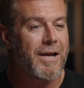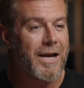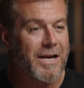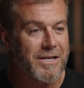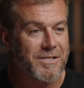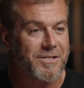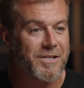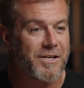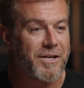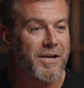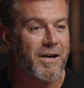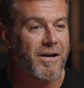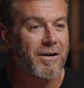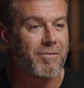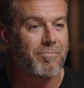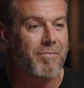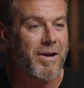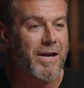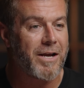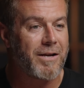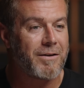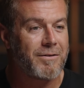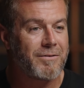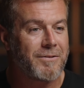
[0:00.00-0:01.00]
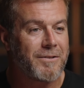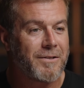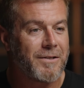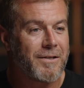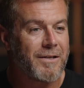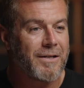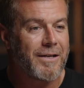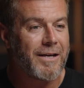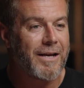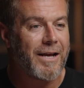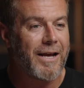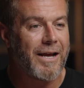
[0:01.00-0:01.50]
as a young man
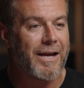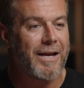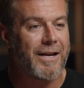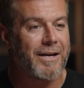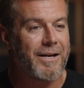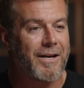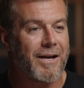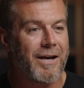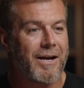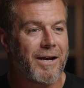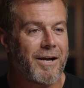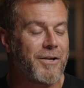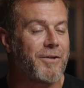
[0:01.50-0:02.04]
and